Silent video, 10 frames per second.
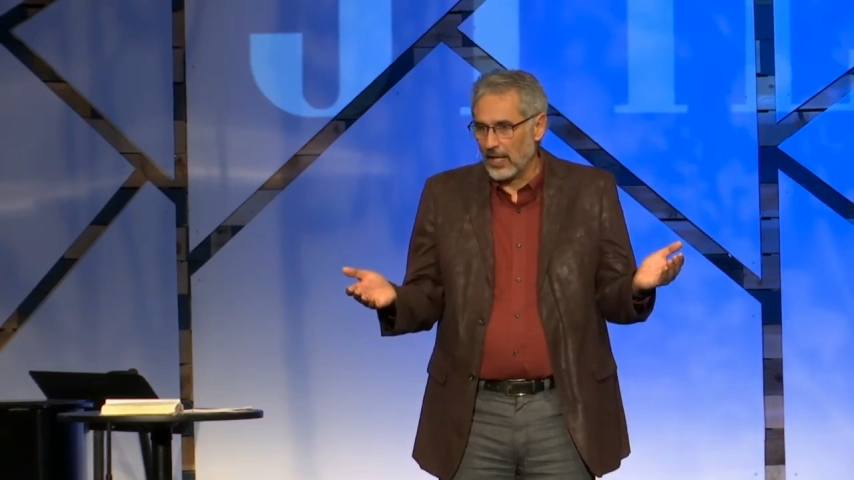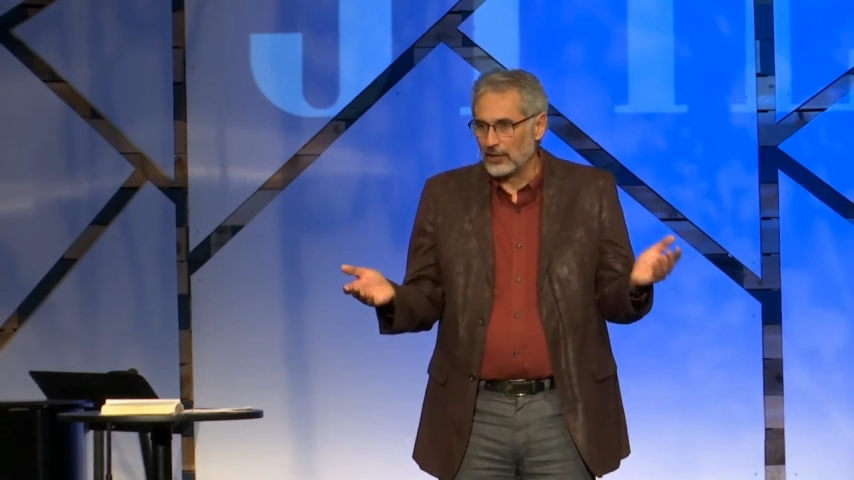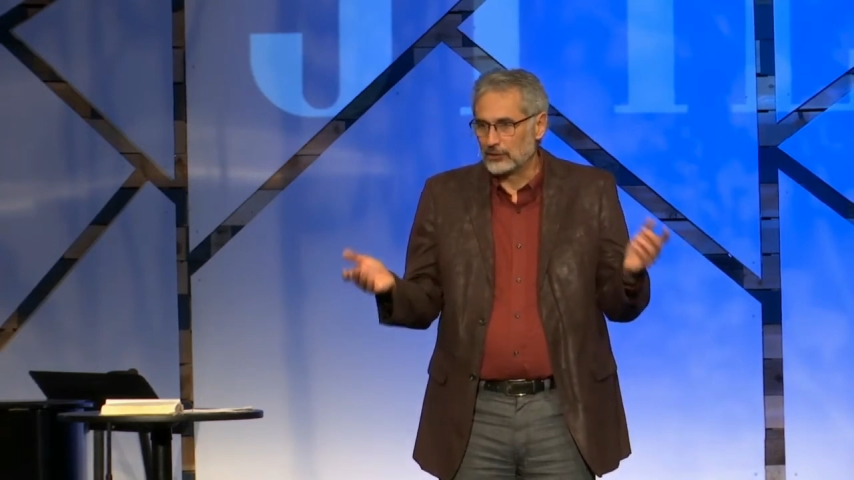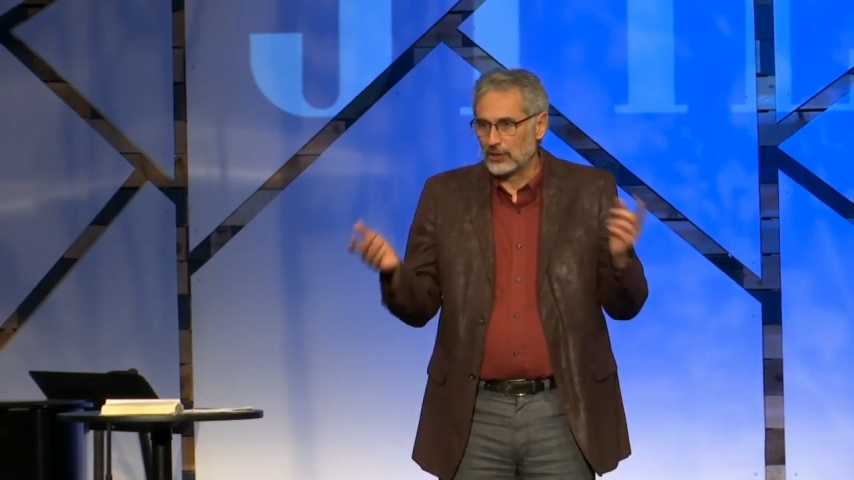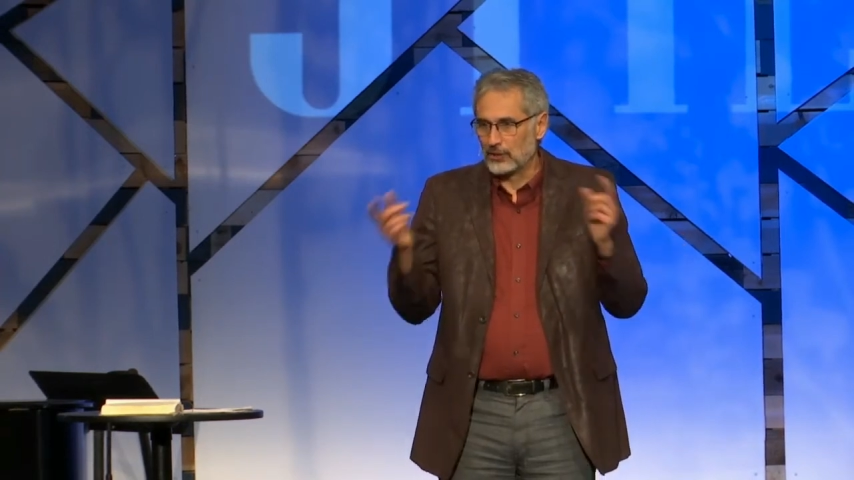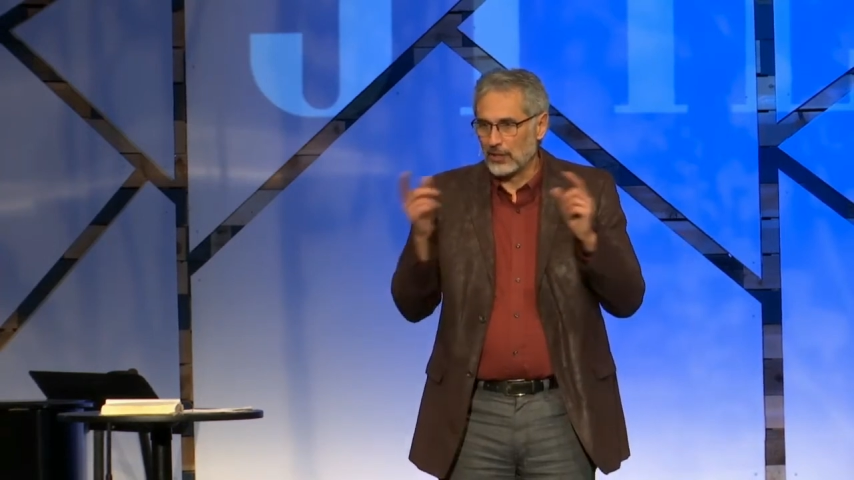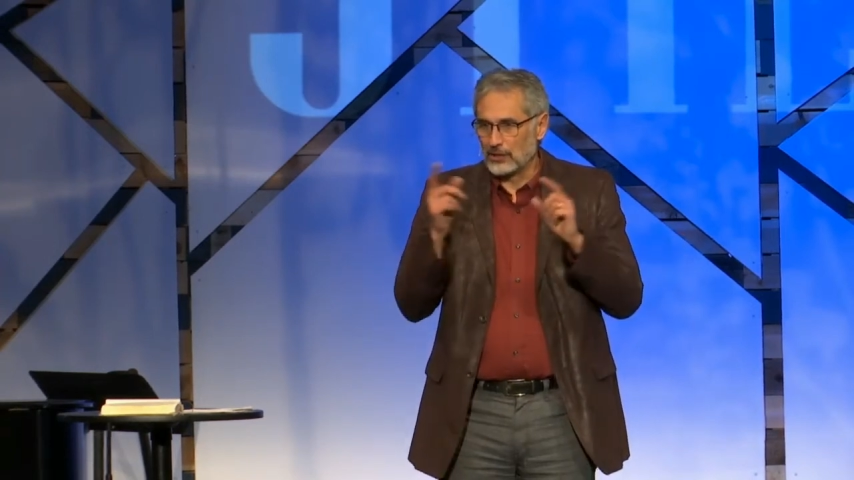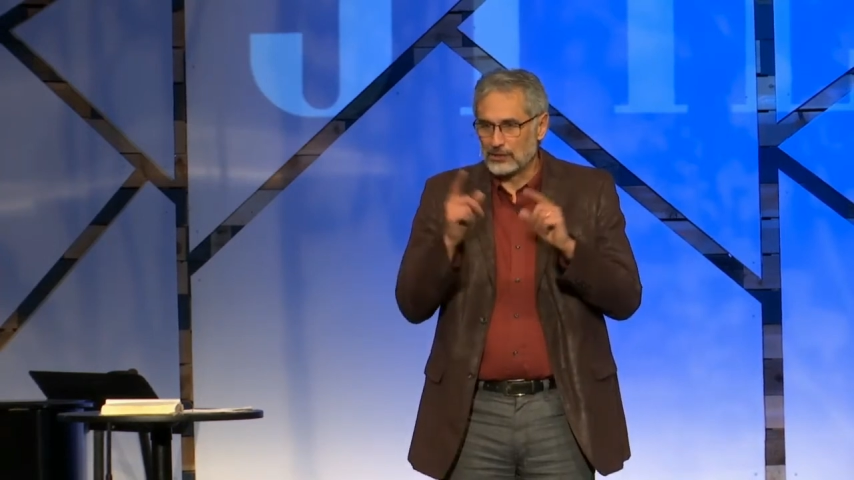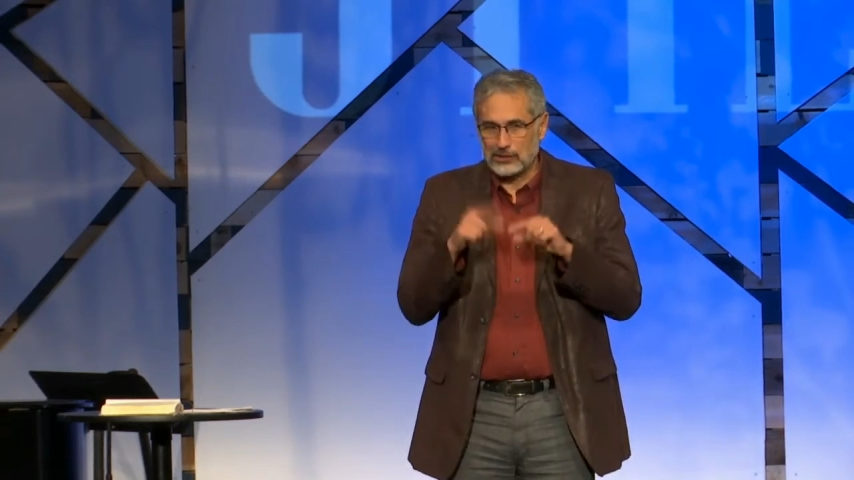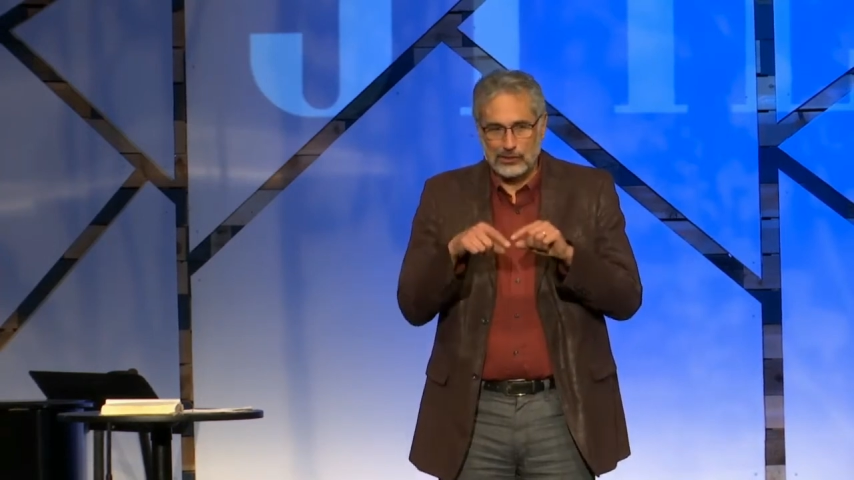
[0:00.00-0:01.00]
And she
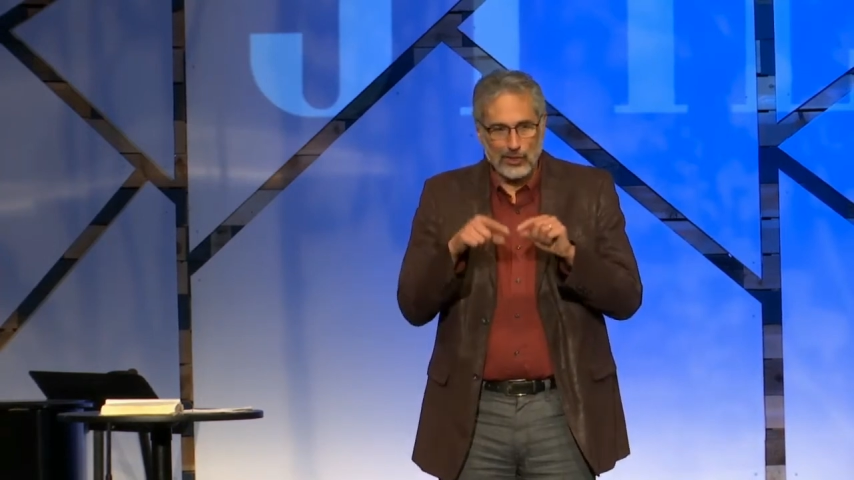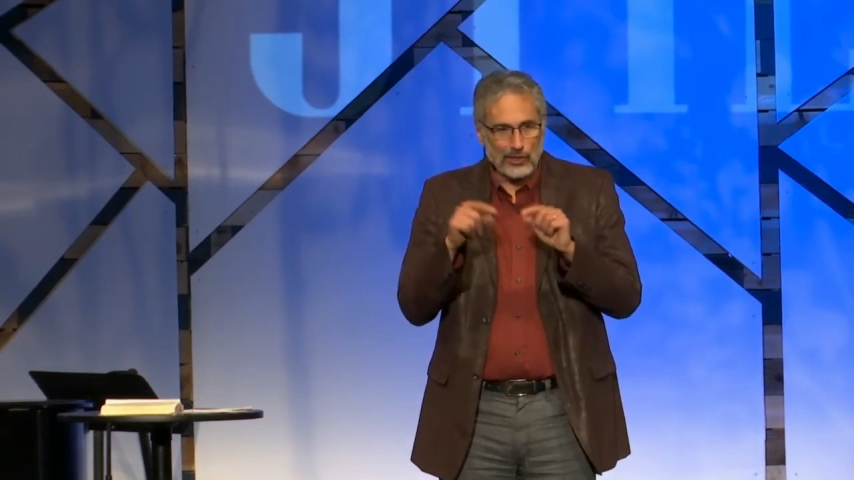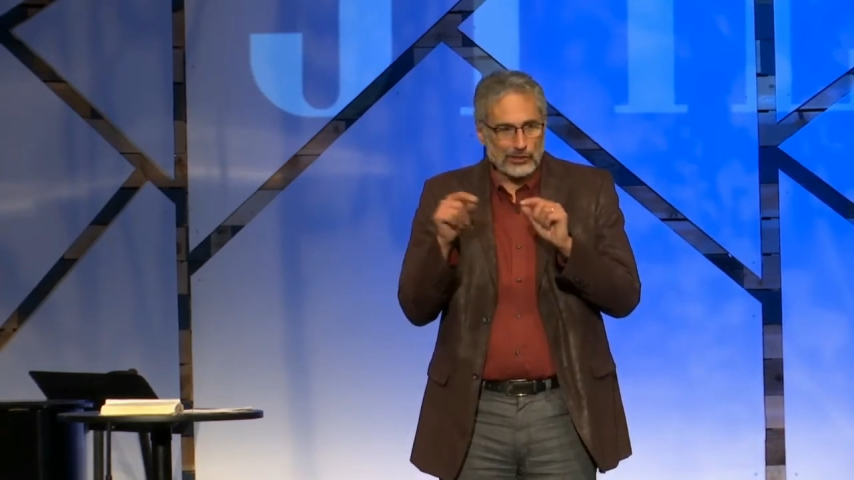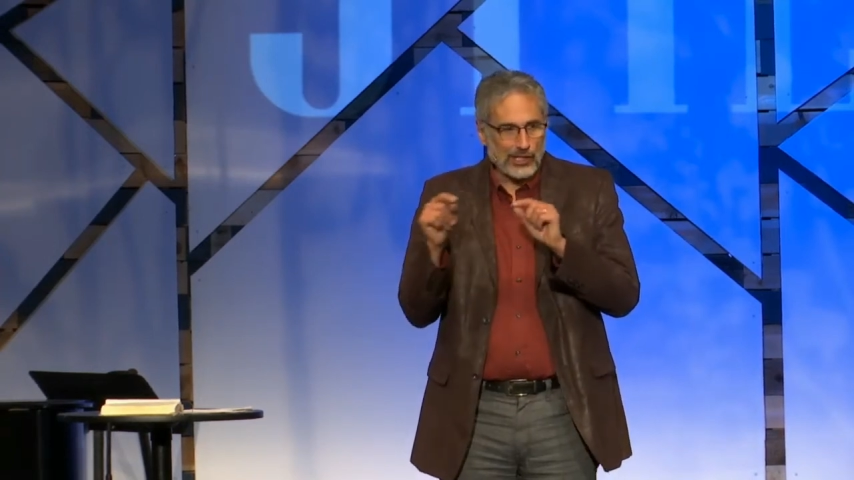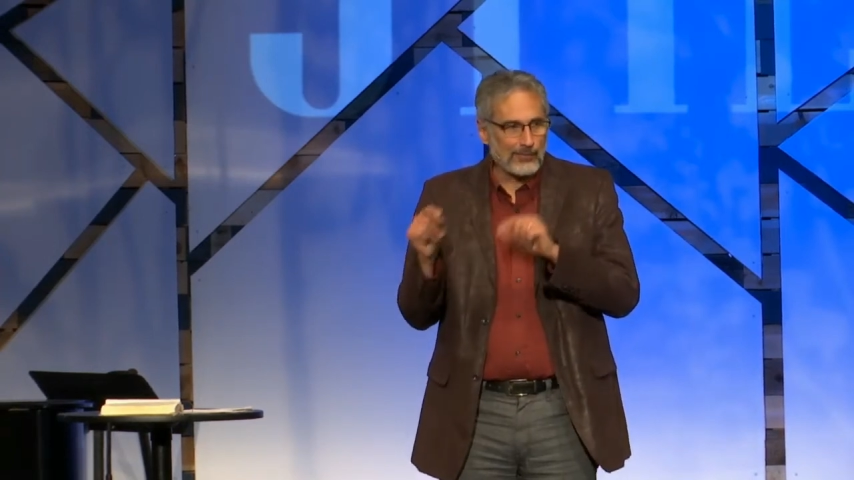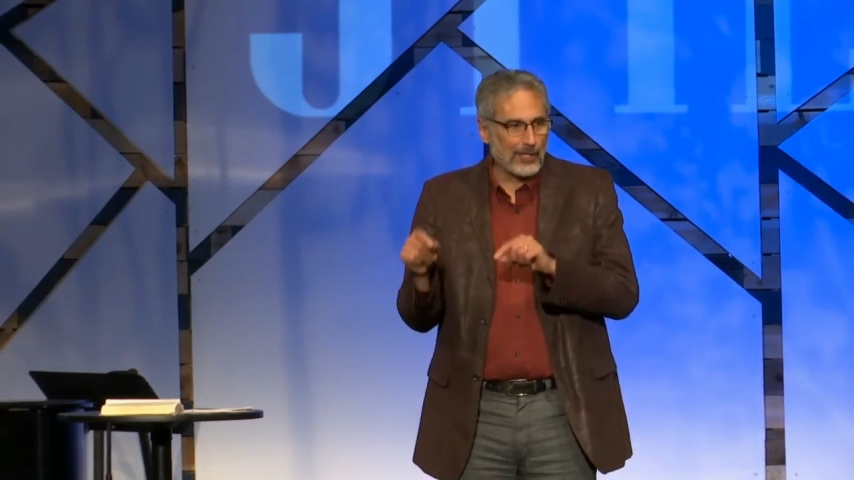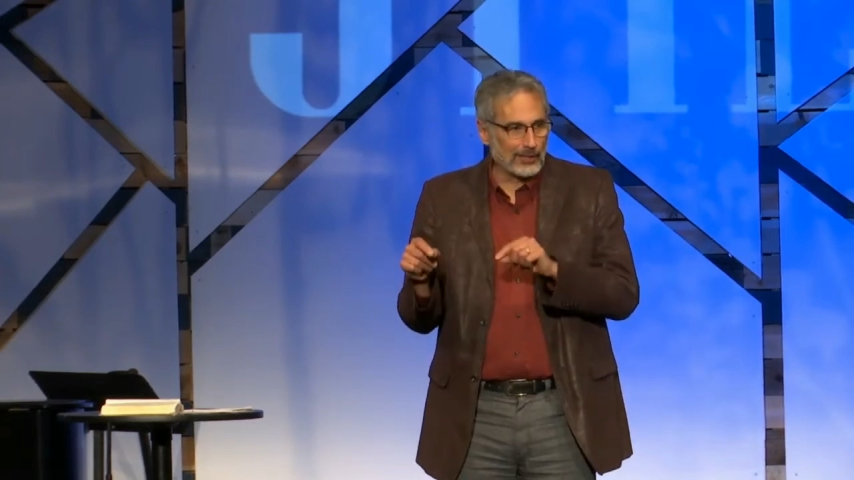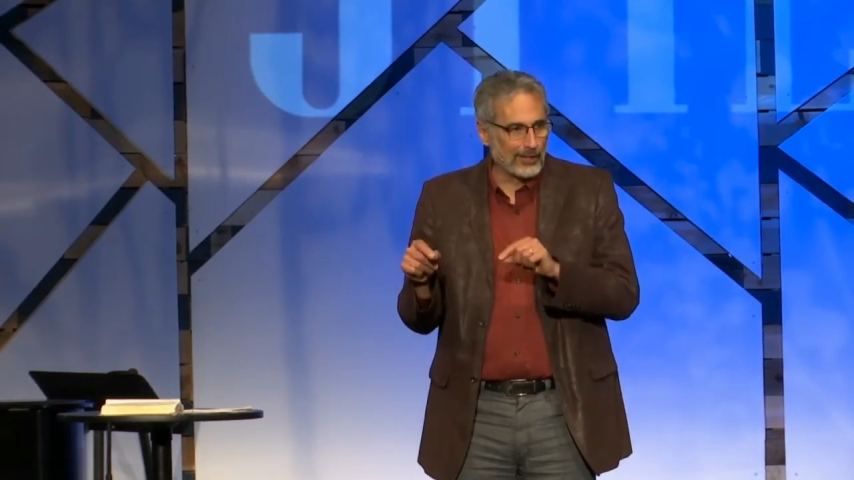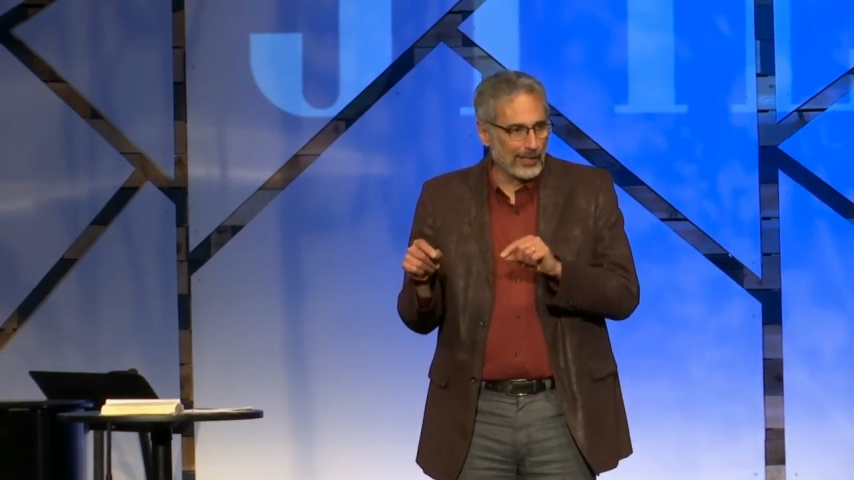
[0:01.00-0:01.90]
realized as long as I'm on the